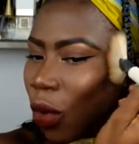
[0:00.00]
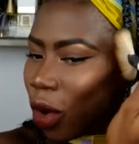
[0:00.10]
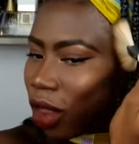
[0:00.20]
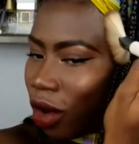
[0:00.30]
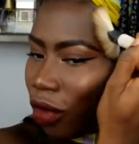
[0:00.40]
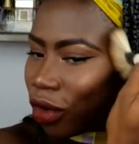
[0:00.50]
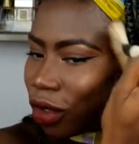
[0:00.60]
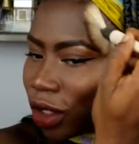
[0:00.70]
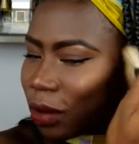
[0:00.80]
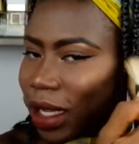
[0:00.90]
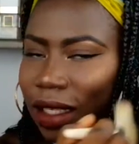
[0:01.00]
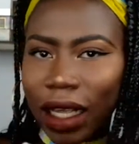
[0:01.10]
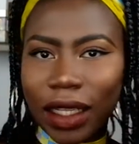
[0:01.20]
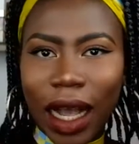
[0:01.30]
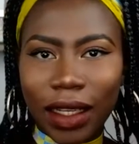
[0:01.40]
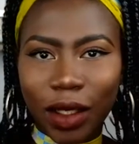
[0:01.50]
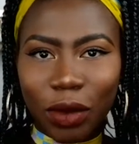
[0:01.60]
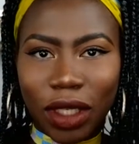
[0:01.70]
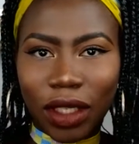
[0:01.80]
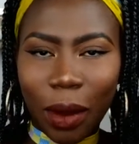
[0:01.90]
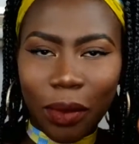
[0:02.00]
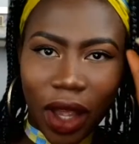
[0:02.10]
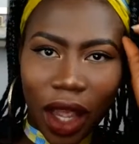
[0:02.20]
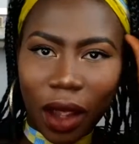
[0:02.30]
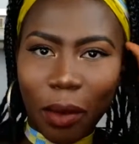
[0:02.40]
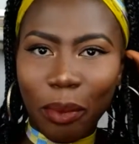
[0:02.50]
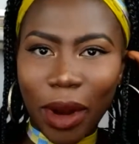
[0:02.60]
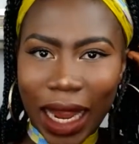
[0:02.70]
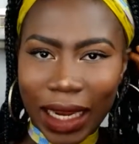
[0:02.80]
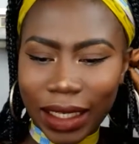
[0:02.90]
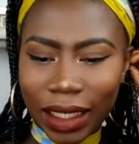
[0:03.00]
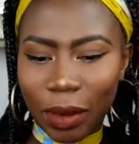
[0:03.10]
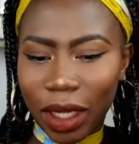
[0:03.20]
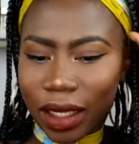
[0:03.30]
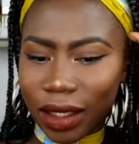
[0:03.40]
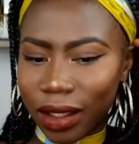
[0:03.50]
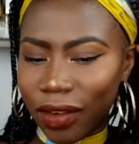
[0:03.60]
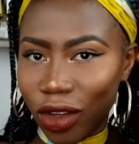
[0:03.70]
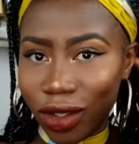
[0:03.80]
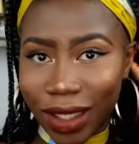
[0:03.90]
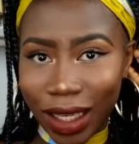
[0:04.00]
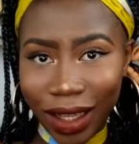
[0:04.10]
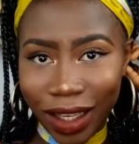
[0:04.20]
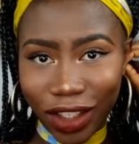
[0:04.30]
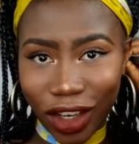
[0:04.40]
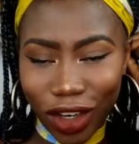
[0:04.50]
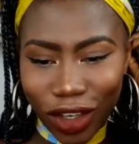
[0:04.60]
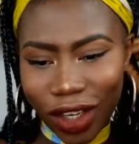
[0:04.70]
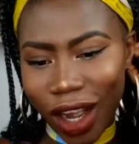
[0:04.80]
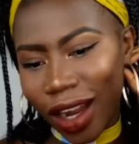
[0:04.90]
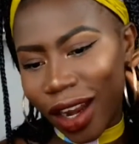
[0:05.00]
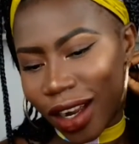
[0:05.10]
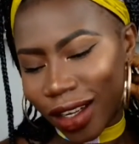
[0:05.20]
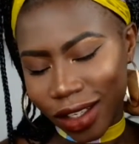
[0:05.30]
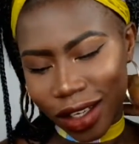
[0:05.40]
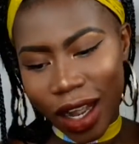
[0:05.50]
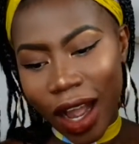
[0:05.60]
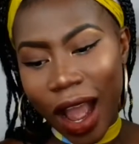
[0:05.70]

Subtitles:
with the Ofra cosmetic, it has to be something blinding. Because have you seen this girl's highlighter?